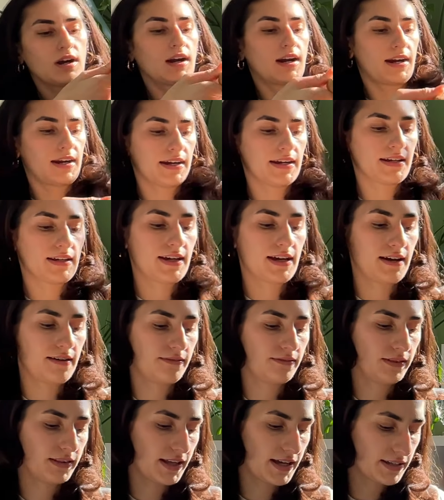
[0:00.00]
I have
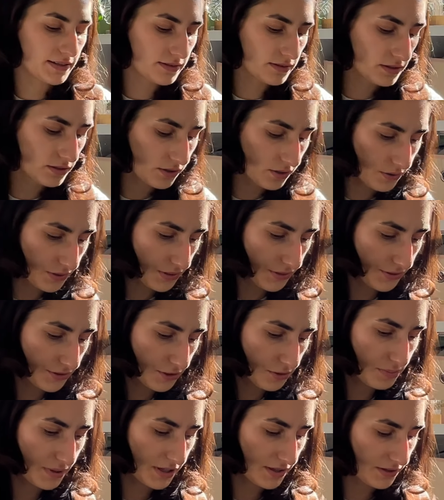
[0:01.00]
less to go
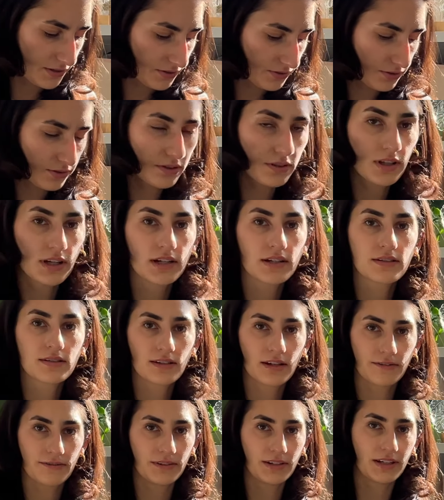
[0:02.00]
through, but there's still a lot of
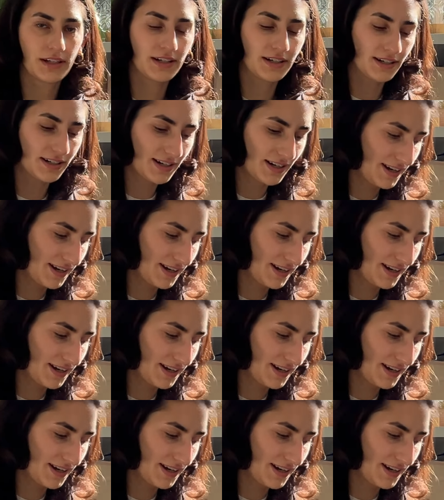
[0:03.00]
stuff in here.